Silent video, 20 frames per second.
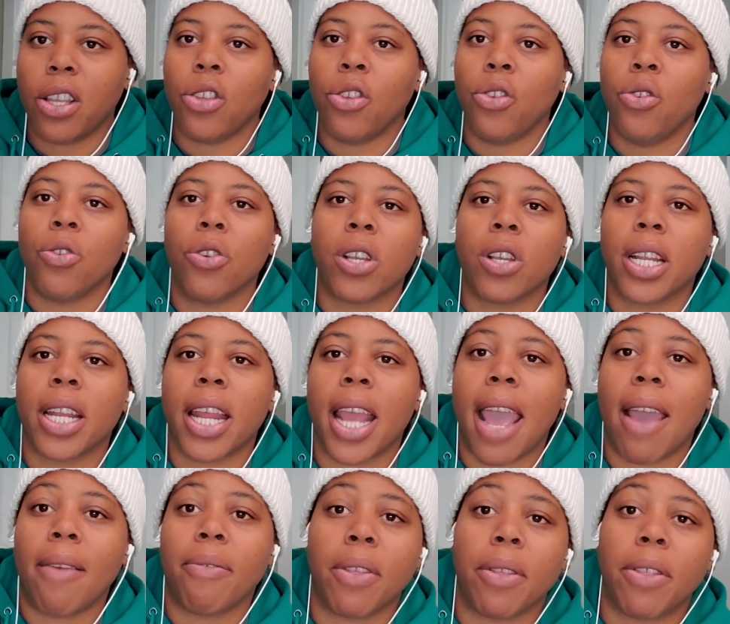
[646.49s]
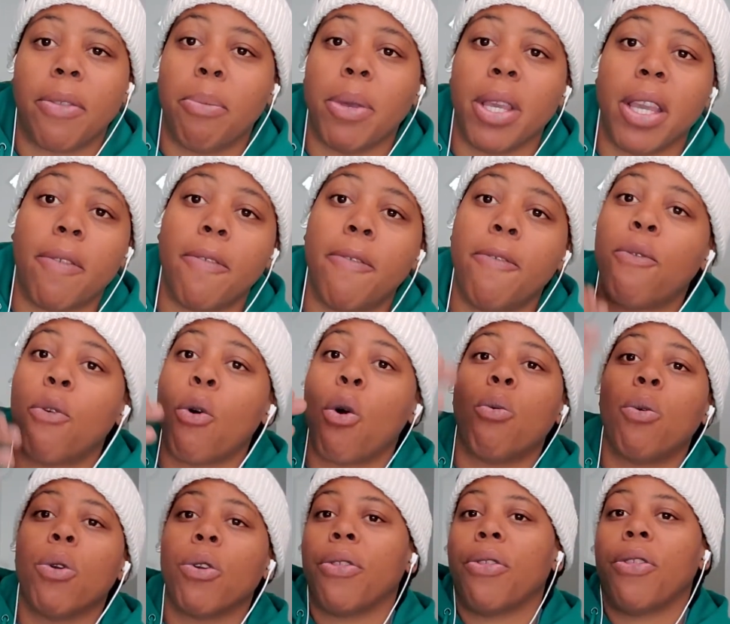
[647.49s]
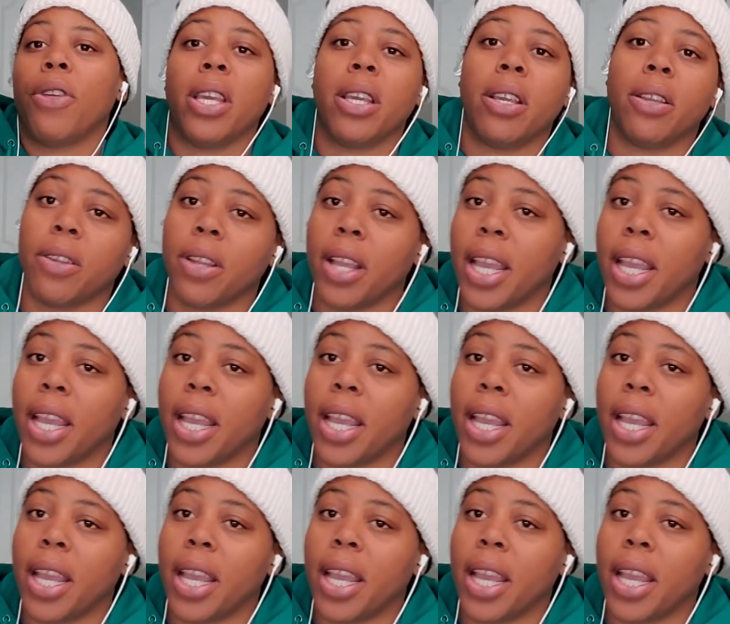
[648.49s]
You're going to have to be a forward thinker,